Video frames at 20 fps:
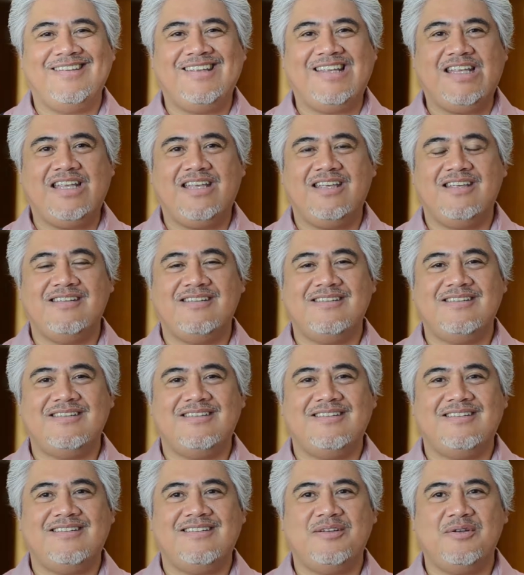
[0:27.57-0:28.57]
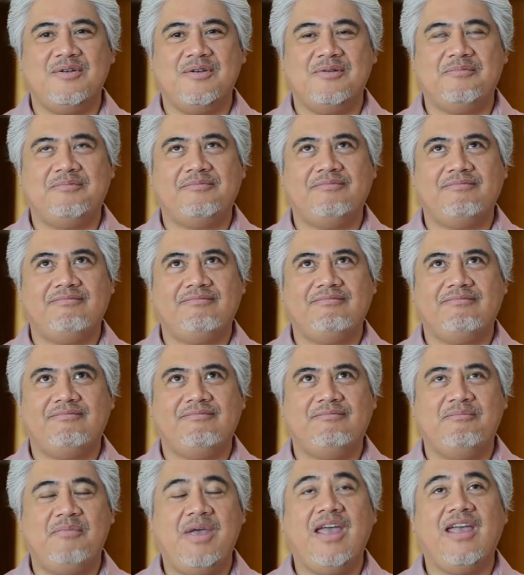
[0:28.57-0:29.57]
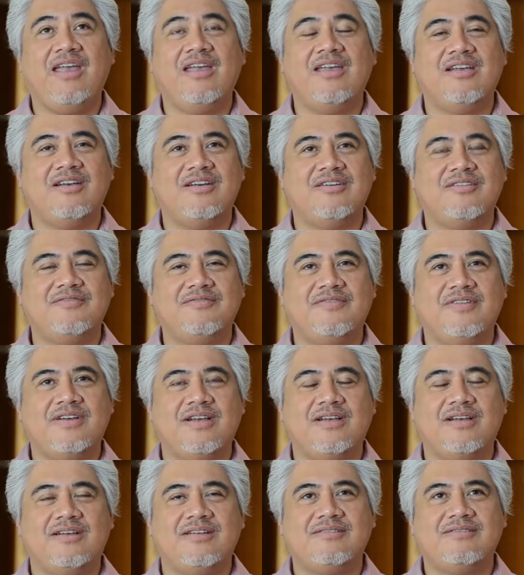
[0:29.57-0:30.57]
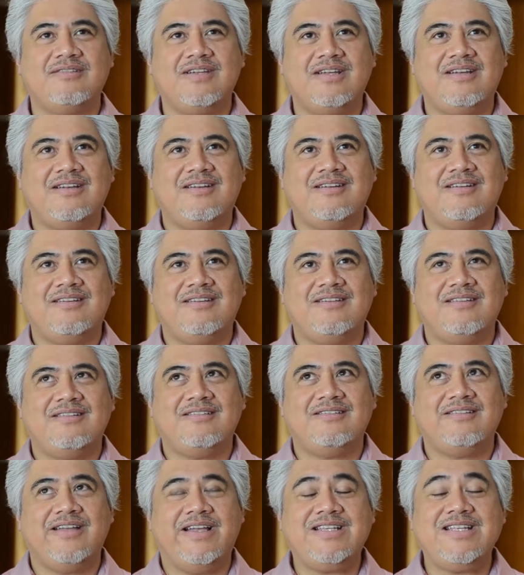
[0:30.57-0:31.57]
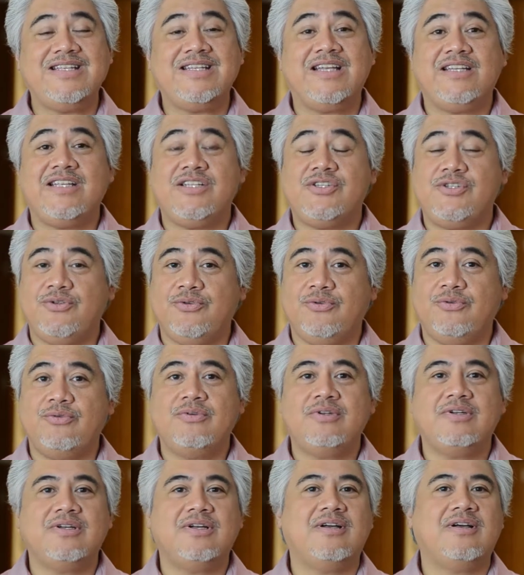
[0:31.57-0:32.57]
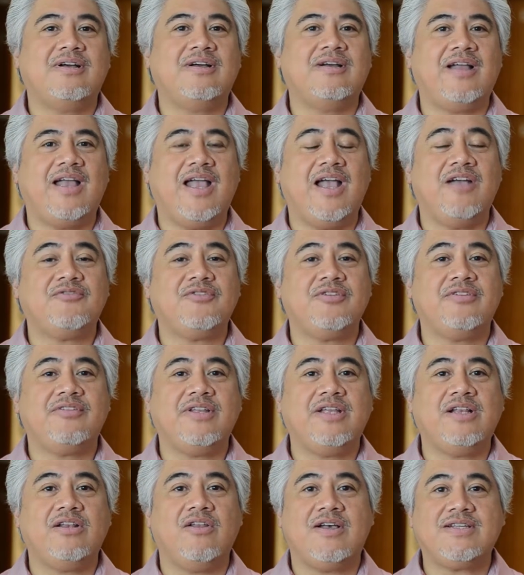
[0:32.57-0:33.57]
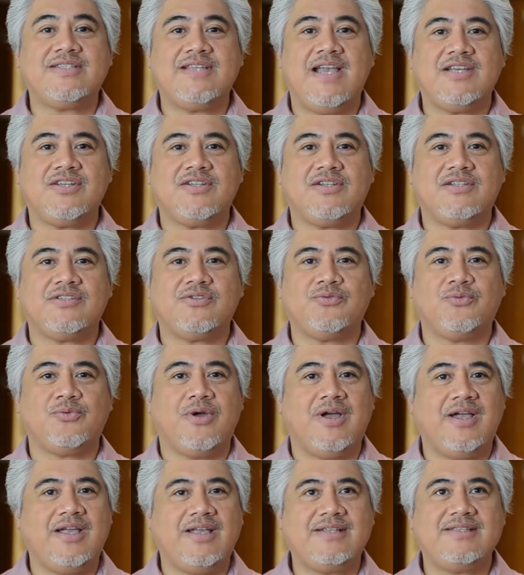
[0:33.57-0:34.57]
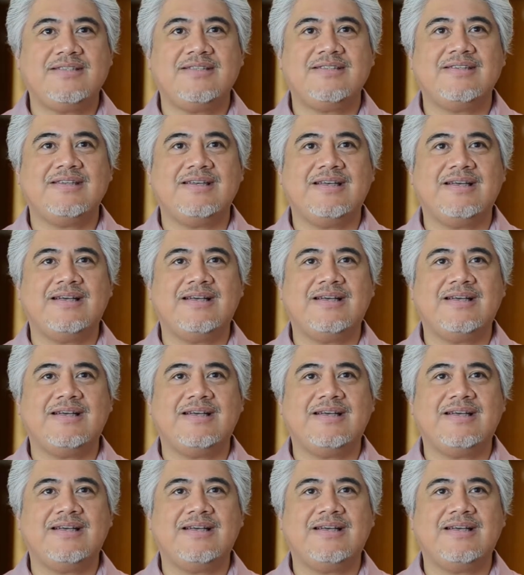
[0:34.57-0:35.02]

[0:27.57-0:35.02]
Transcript: In May of 1992, after the Los Angeles riots,